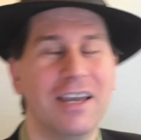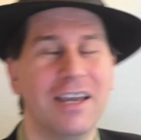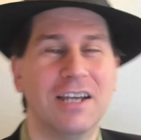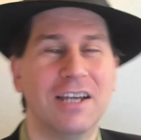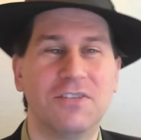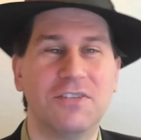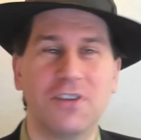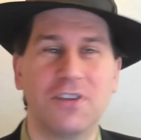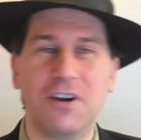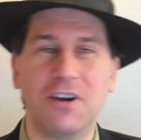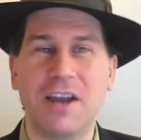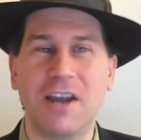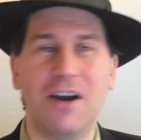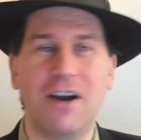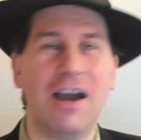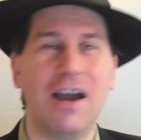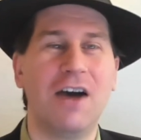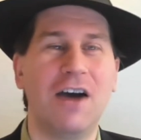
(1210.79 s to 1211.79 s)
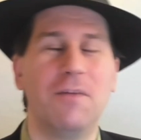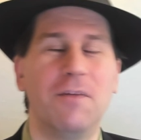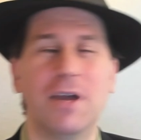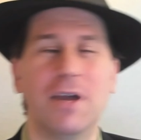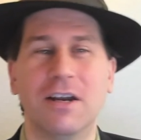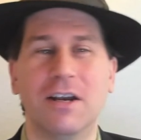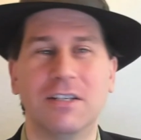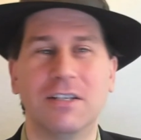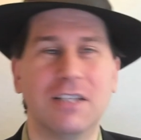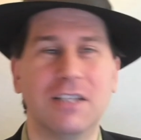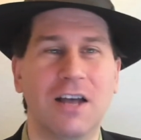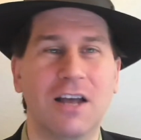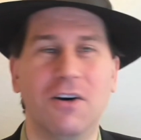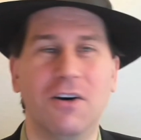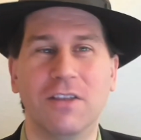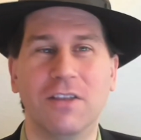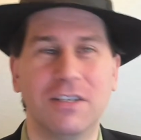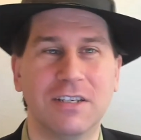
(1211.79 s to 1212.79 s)
It's figuring out how am I going to slot
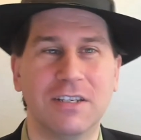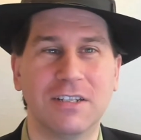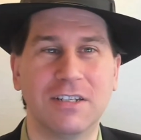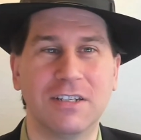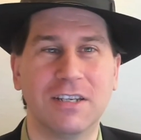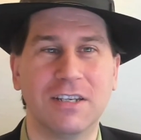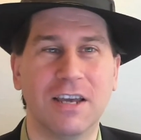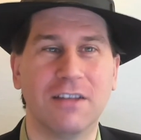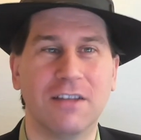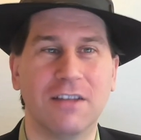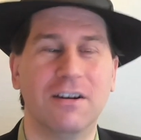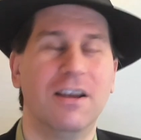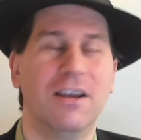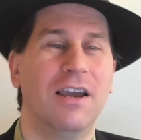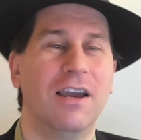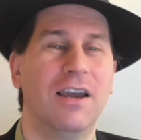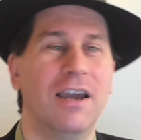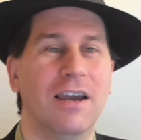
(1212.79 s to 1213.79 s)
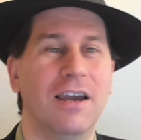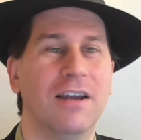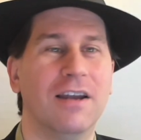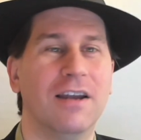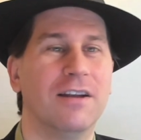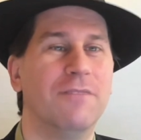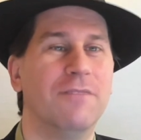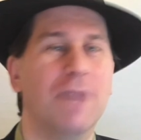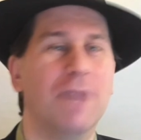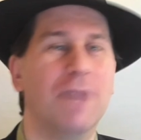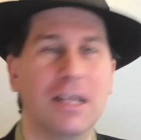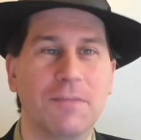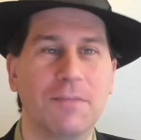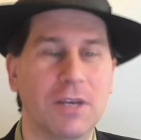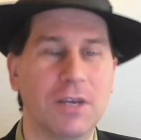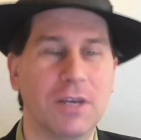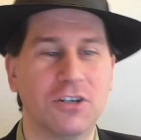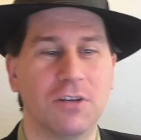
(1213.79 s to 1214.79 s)
all these things together and make the
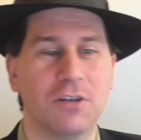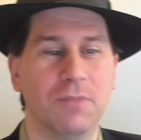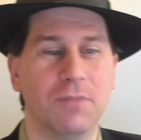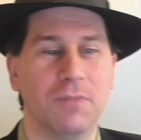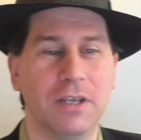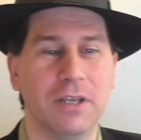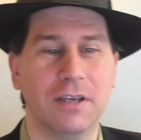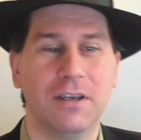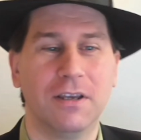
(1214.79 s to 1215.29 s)
picture complete,